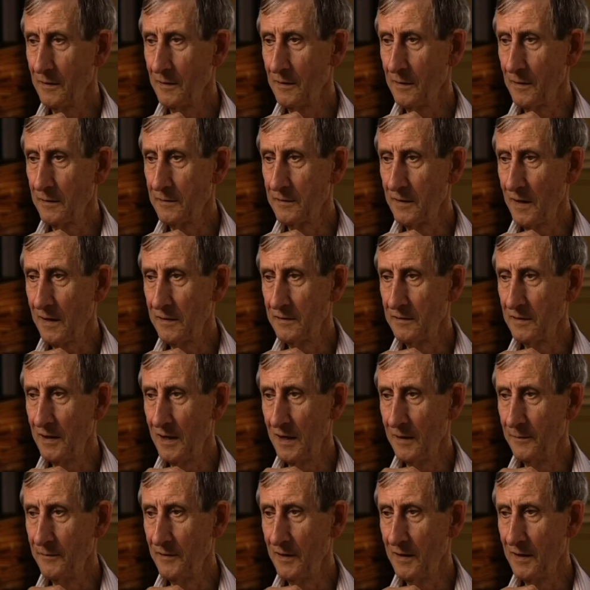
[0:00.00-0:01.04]
At that
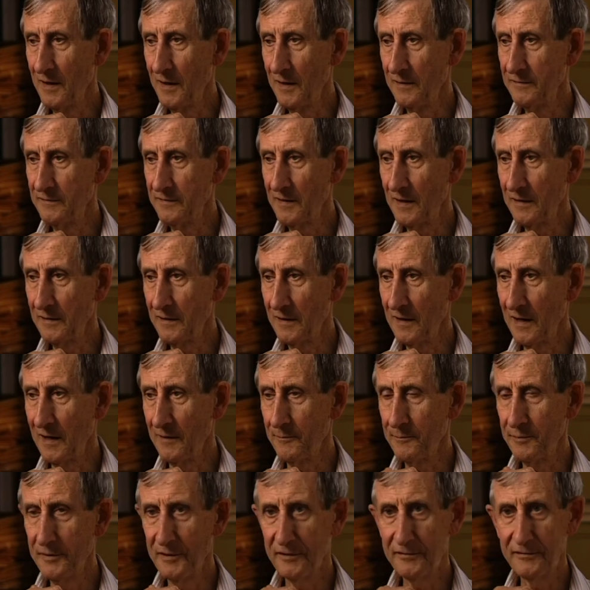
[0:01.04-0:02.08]
time, they had
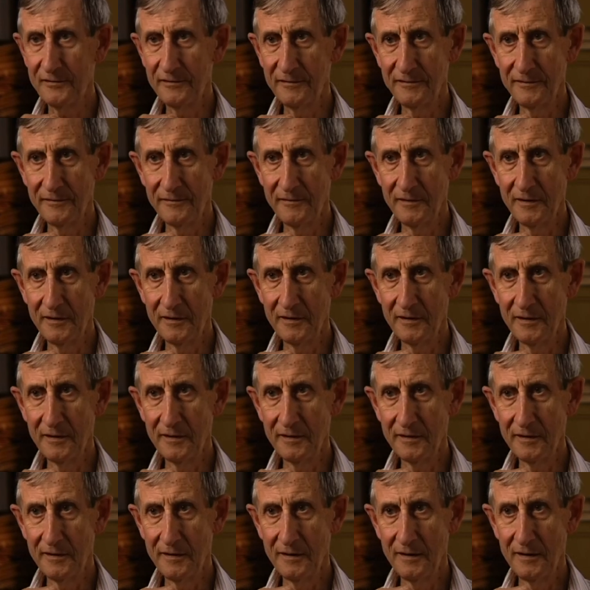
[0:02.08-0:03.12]
satellite pictures of the
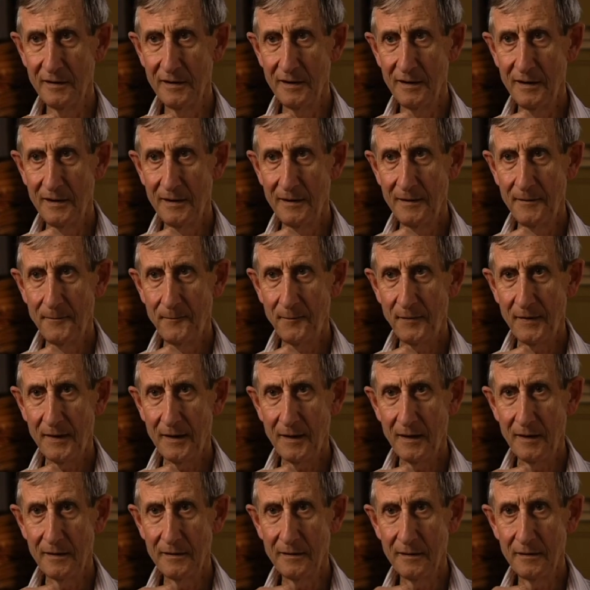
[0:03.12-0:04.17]
Earth
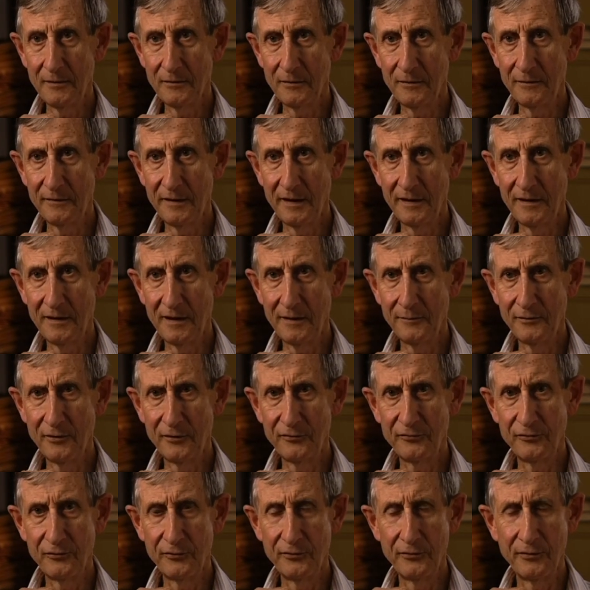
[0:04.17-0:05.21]
I think already. I'm not
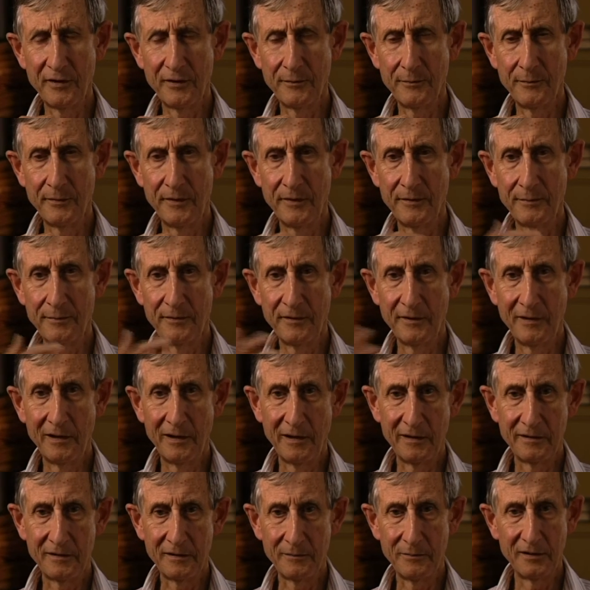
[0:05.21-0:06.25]
sure. No, that may have been
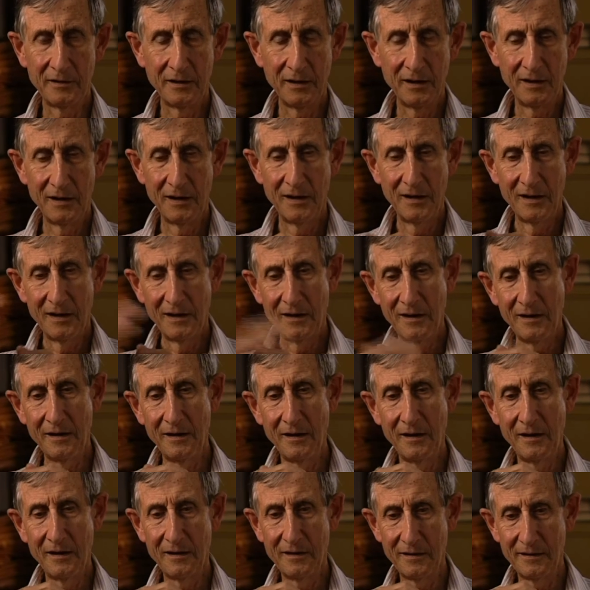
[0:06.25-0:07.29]
later. But in
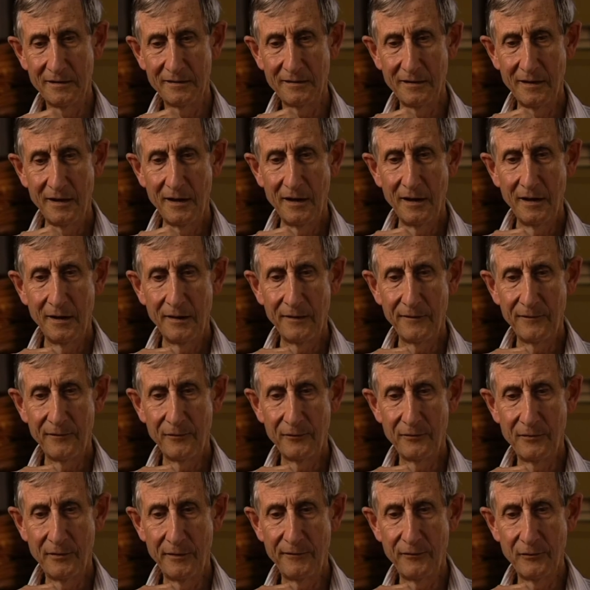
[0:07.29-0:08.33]
any case, if you
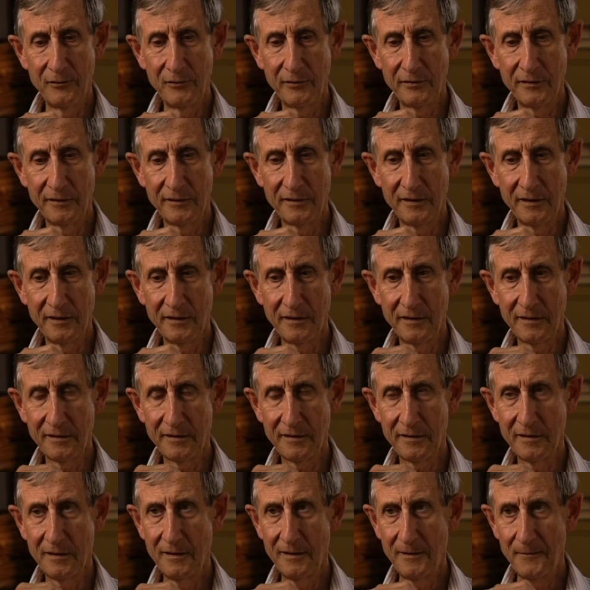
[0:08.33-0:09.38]
if you look at the
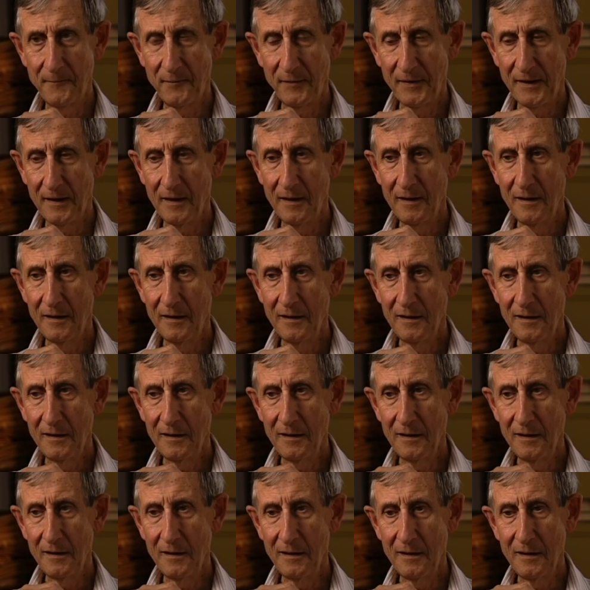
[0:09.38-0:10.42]
Earth
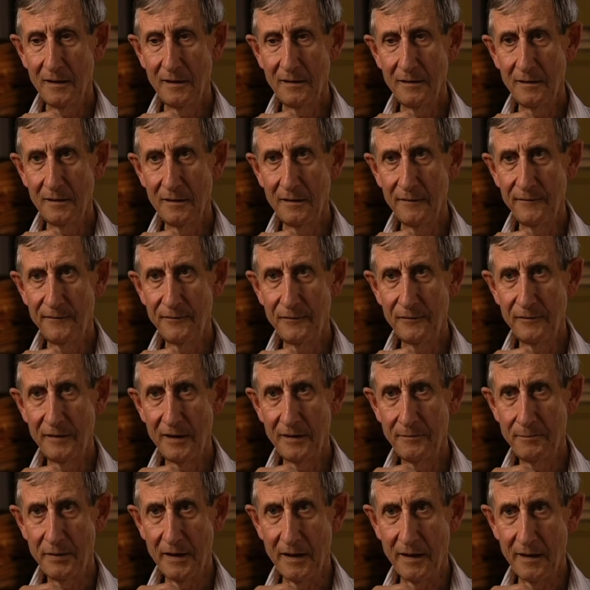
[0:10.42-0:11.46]
in the
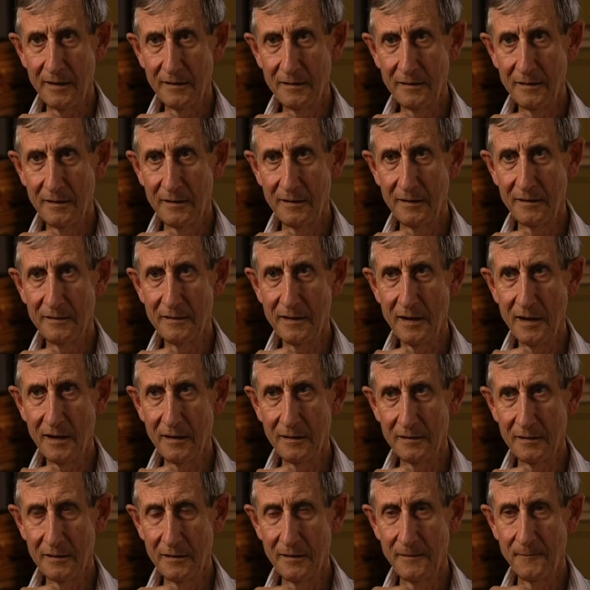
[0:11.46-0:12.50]
infrared band at
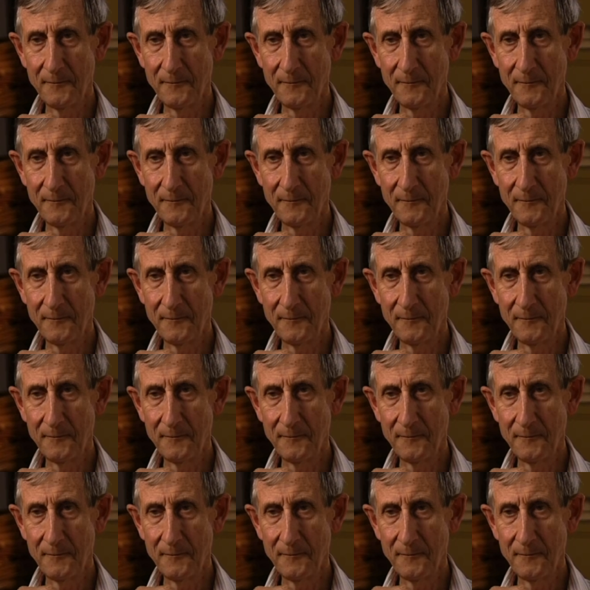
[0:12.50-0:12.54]
night,